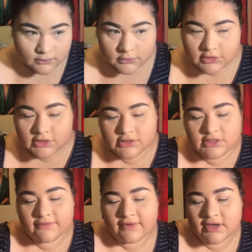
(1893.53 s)
This just
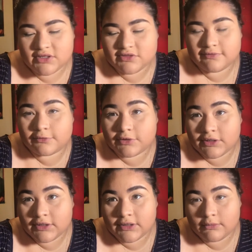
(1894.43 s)
defines your
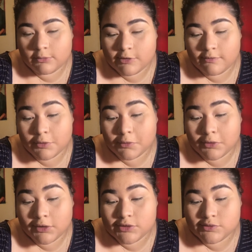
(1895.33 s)
forehead. I'm gonna be real
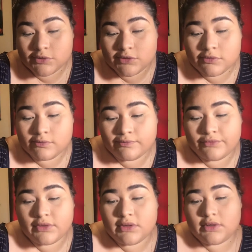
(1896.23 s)
honest with you.
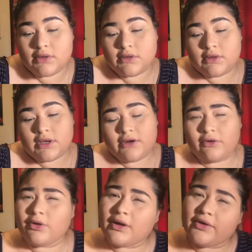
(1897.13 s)
I
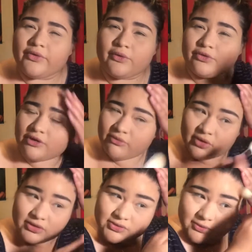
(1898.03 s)
don't know how to do cream
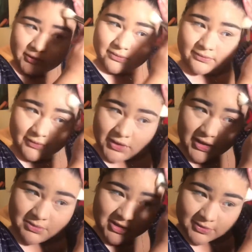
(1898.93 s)
contour. It kind
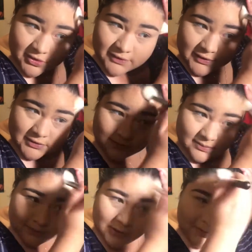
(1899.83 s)
of makes me nervous.
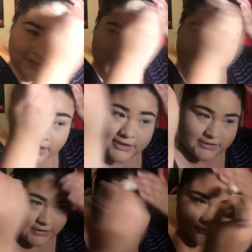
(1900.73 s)
People say it's a lot
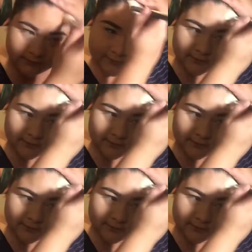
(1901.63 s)
easier.